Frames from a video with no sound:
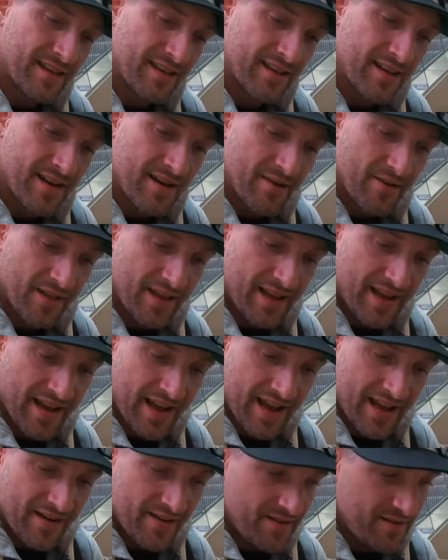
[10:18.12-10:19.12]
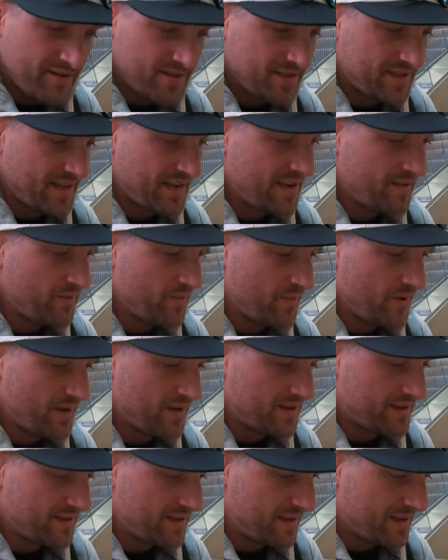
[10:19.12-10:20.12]
You know, like I don't understand what
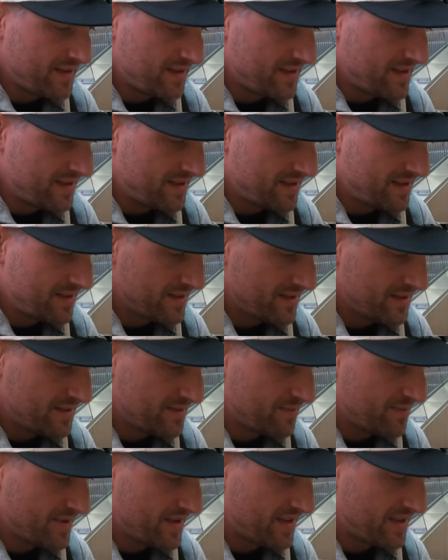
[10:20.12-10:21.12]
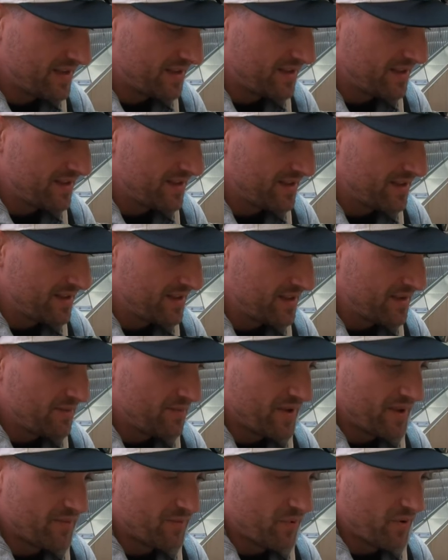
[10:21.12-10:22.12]
uh, the big,
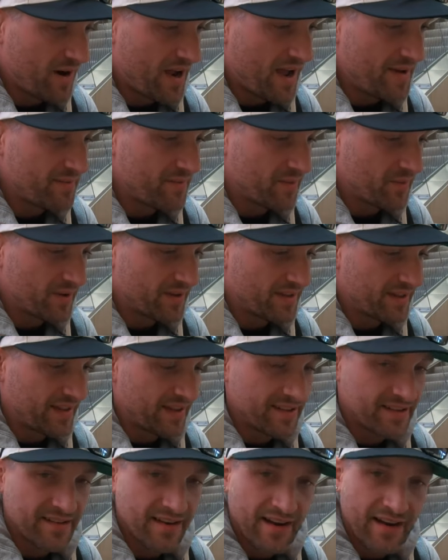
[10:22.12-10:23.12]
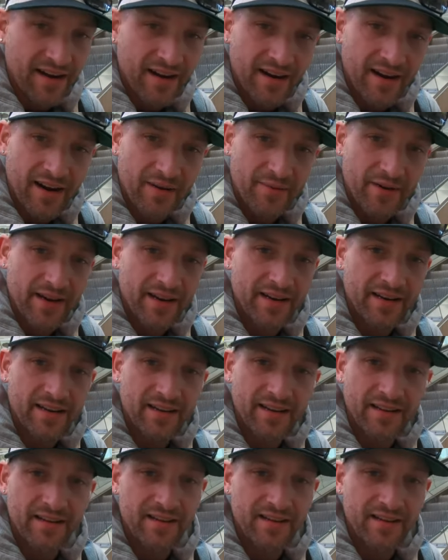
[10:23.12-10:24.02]
big problem with these are. I mean,